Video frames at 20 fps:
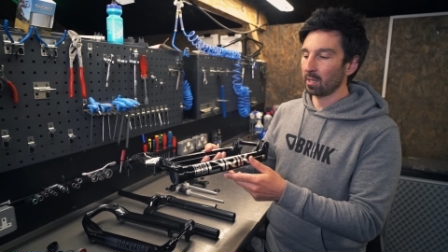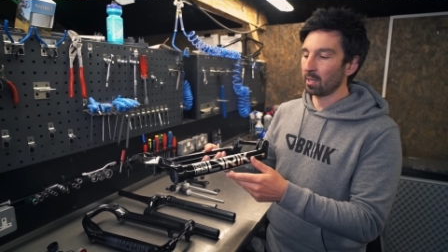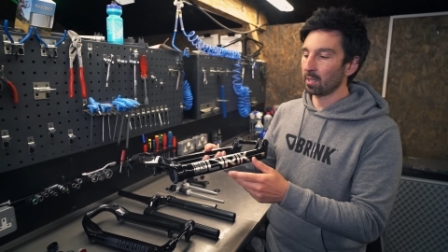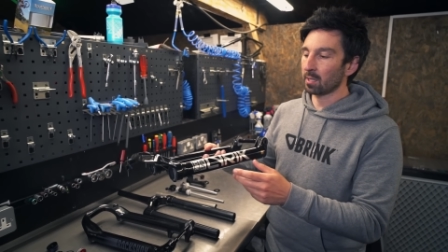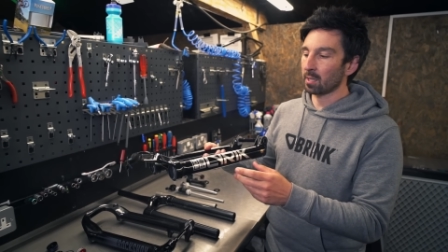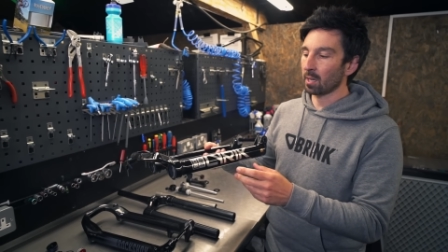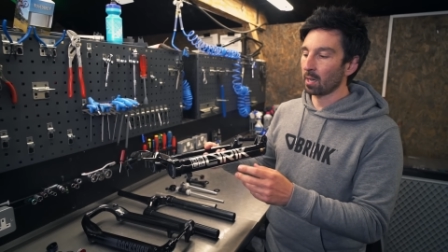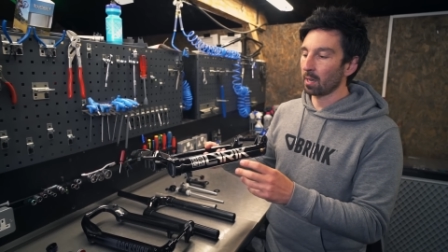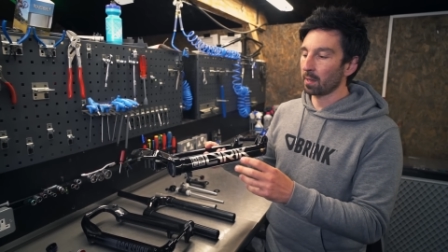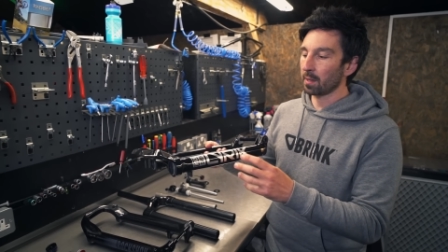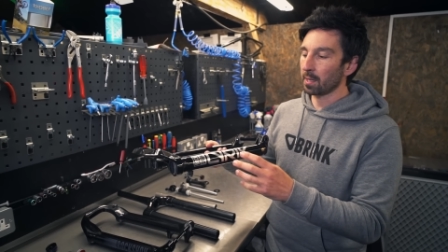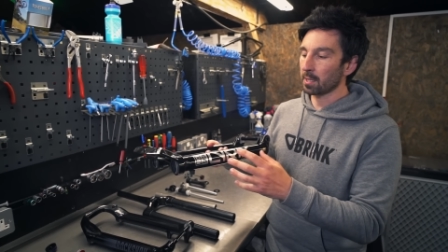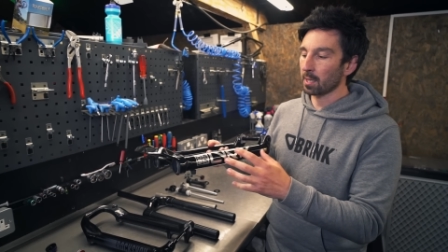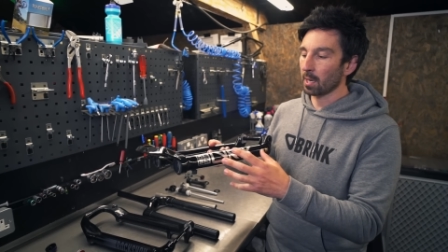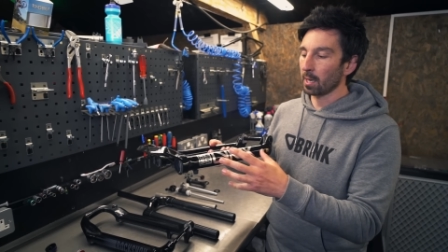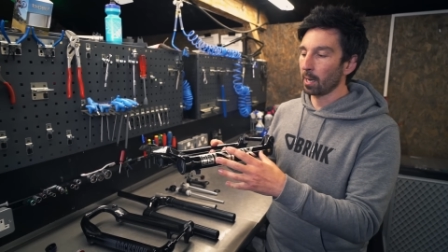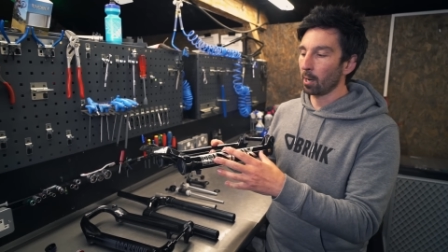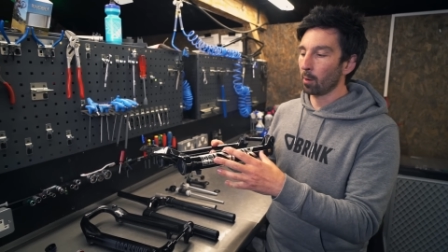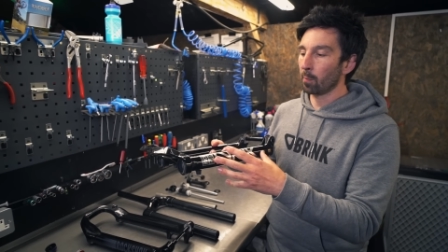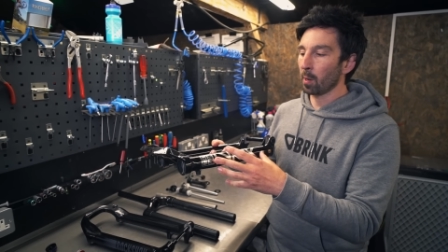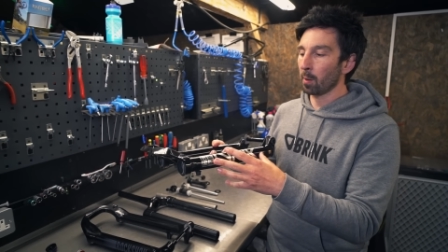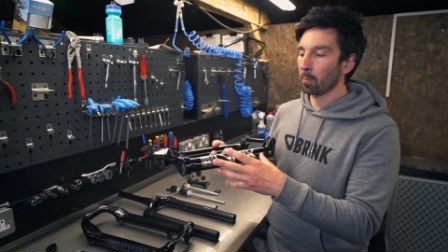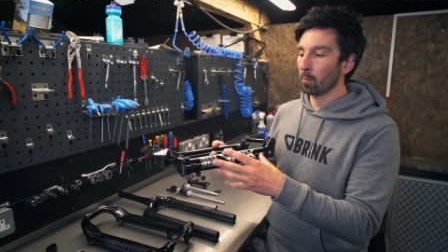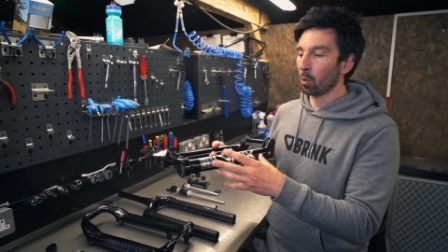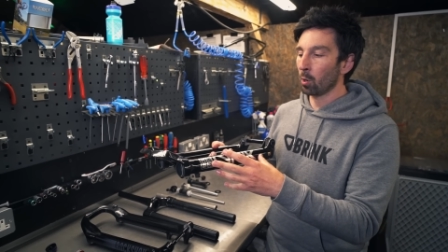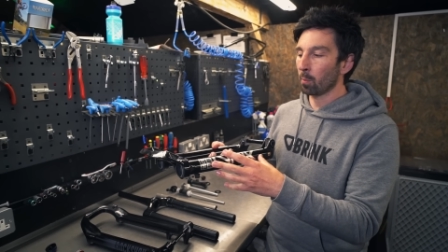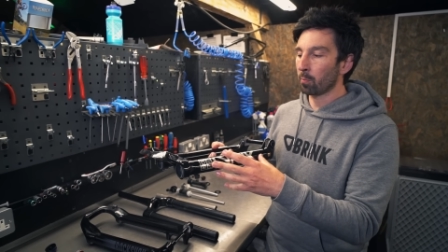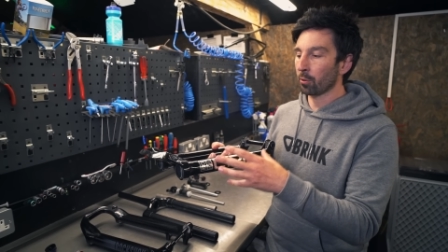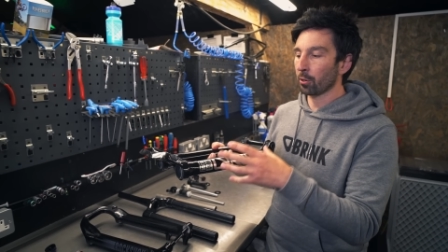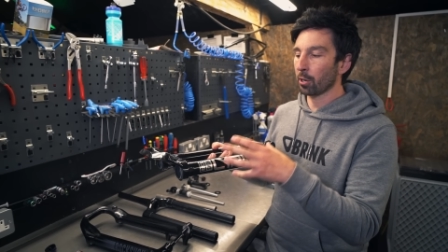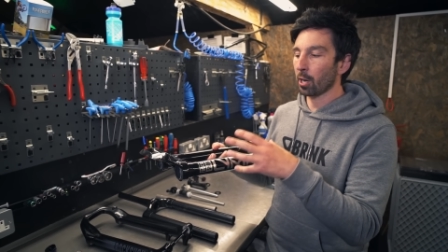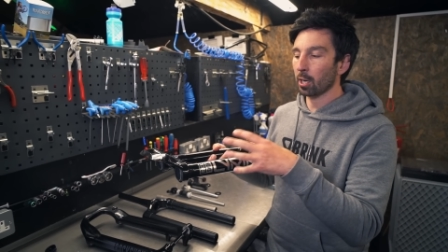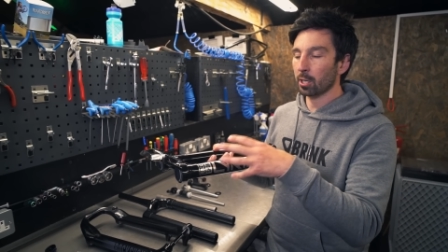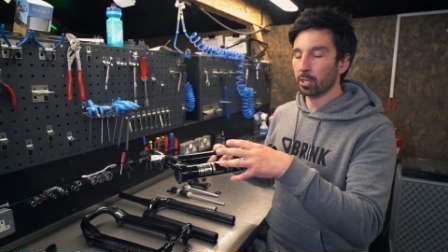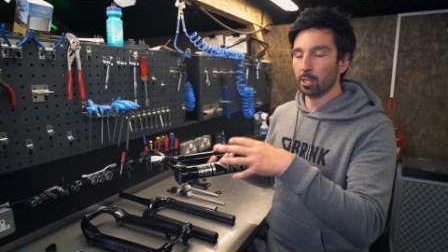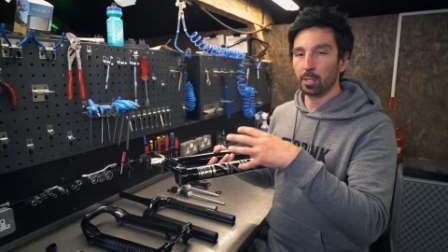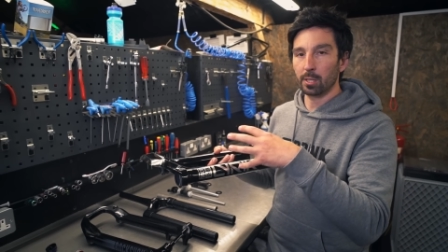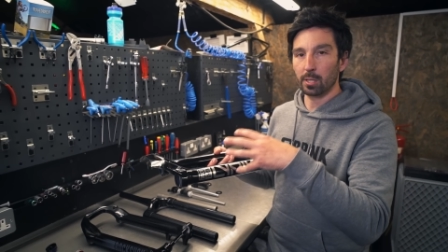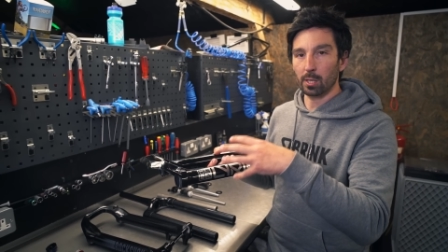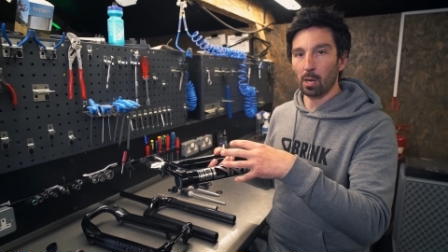is that there's a little bit more
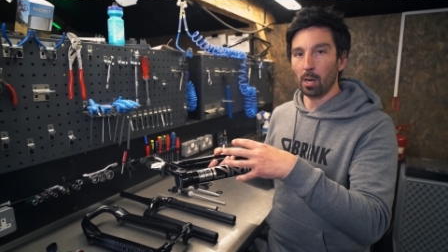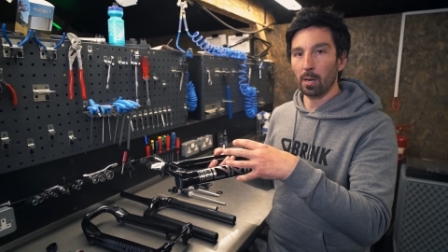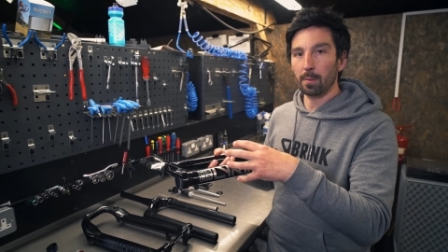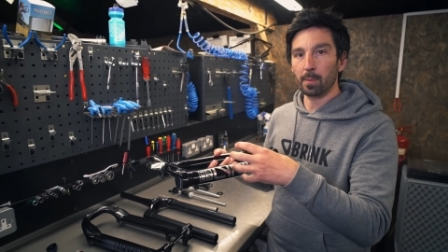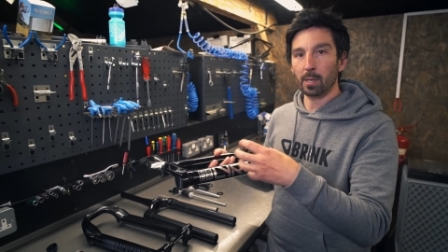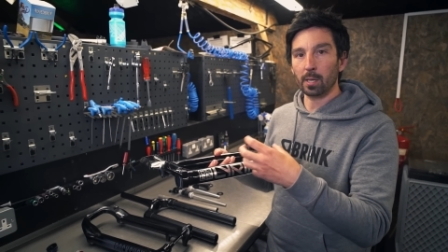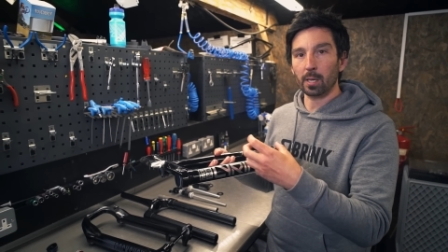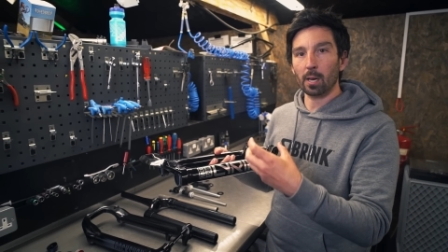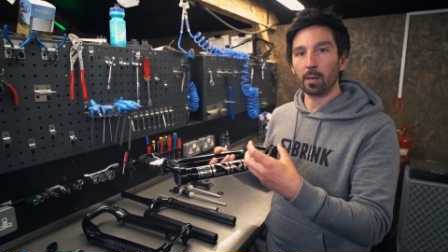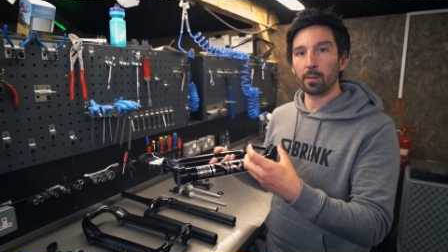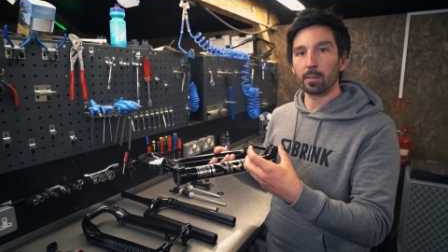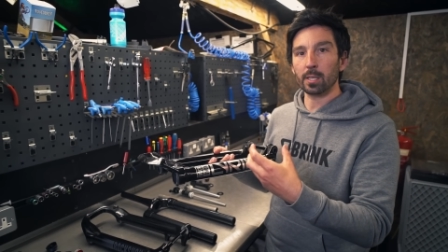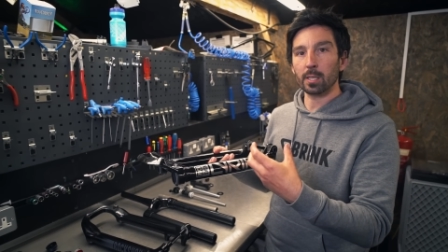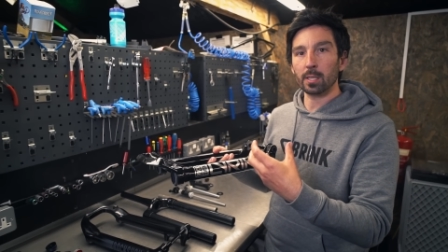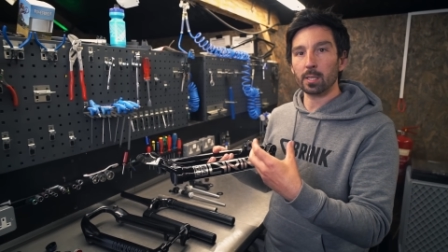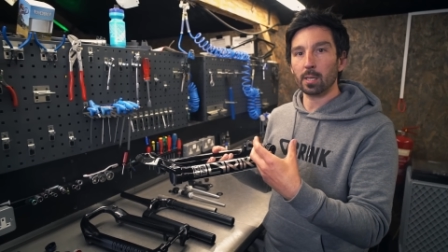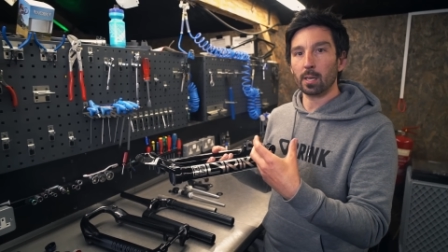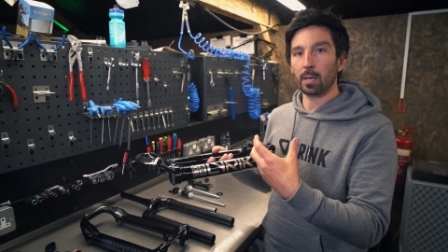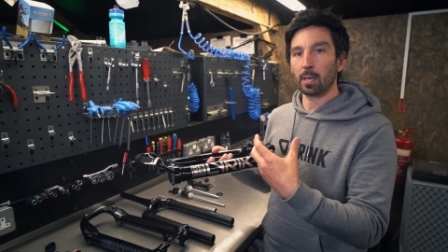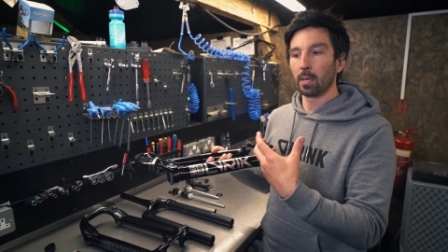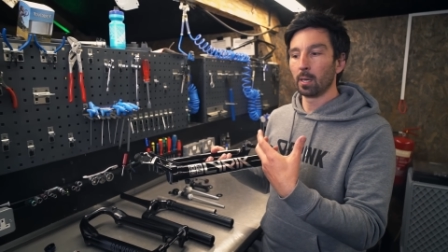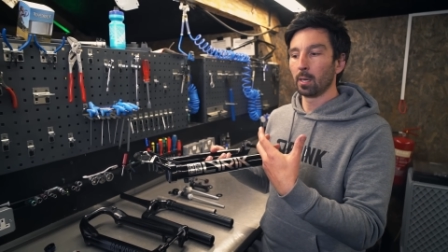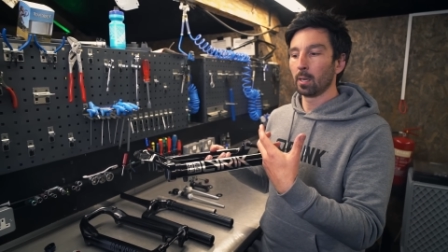production time that goes into